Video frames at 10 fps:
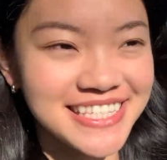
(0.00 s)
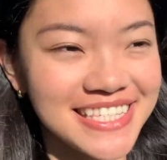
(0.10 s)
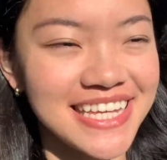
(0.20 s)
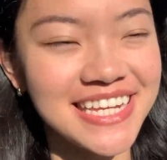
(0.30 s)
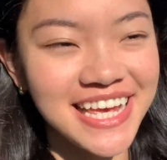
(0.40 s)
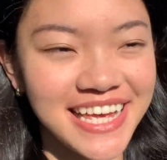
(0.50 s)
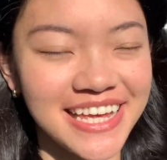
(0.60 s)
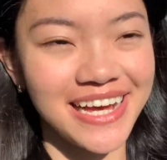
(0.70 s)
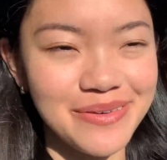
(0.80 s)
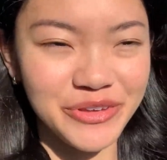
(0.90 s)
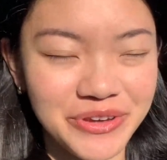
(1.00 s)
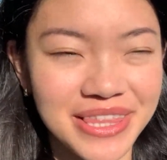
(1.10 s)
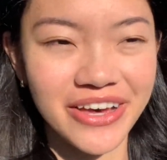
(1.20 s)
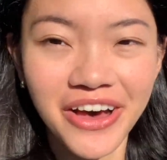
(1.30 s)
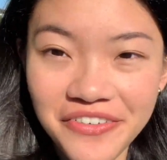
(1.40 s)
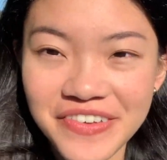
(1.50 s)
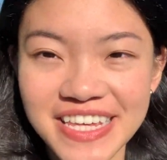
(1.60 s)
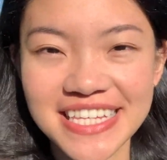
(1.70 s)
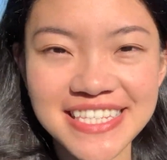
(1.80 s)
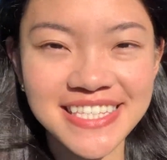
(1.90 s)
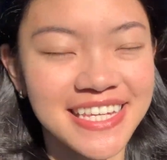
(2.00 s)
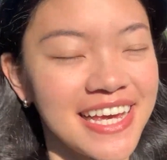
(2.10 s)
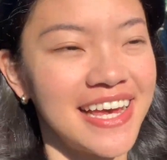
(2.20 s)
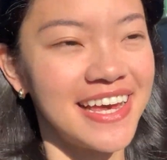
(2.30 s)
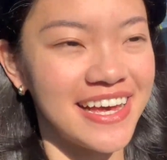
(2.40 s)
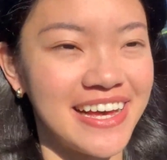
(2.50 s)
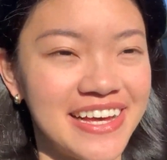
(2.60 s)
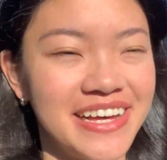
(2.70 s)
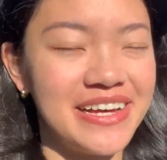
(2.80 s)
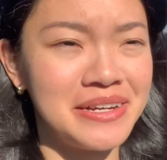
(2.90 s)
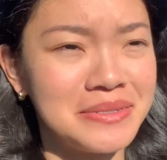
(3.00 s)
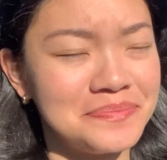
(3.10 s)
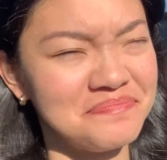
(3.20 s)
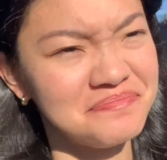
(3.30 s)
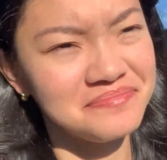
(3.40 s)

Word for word: today I'm going in the office. Um,